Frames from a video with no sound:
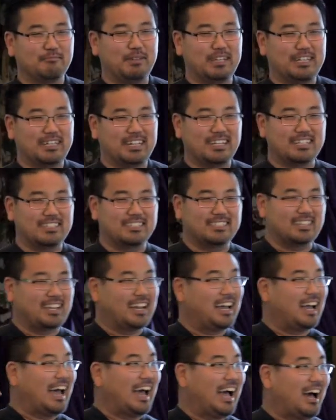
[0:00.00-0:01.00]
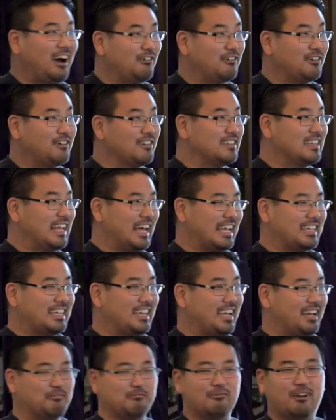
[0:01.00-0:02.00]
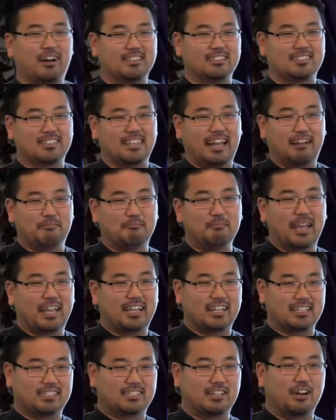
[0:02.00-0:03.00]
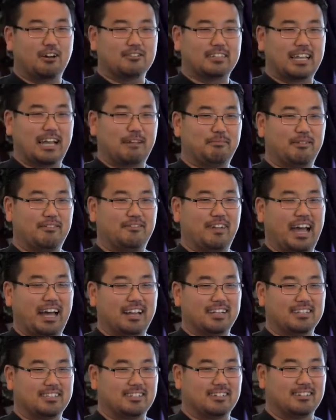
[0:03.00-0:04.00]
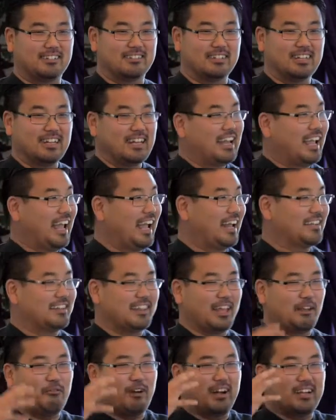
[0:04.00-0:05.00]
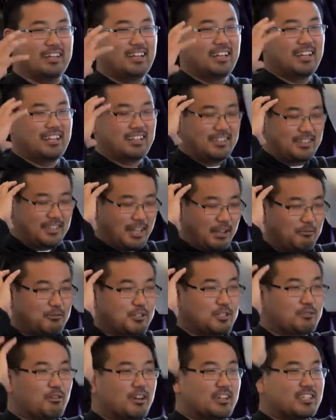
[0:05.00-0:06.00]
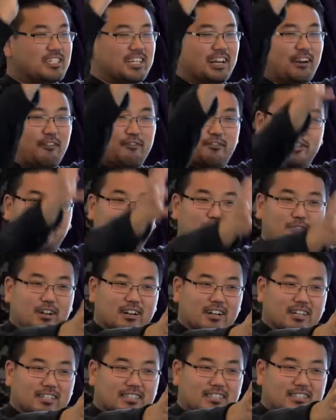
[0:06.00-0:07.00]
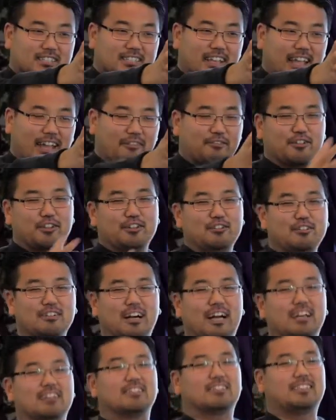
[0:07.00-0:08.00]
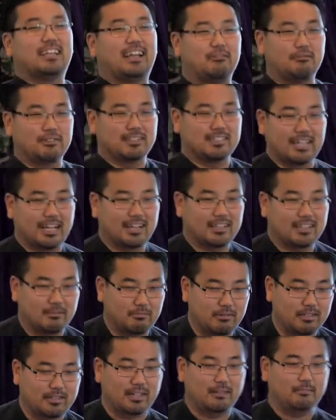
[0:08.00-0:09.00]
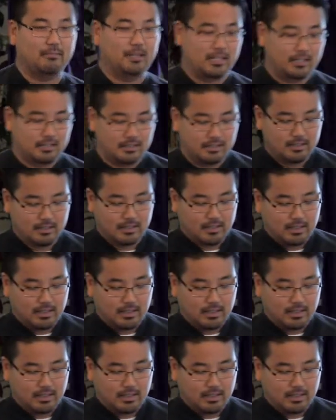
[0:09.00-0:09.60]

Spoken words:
because an owl, like Ken, wants that make it so type of attitude, and they just want to share a few words and for you to understand exactly what they mean.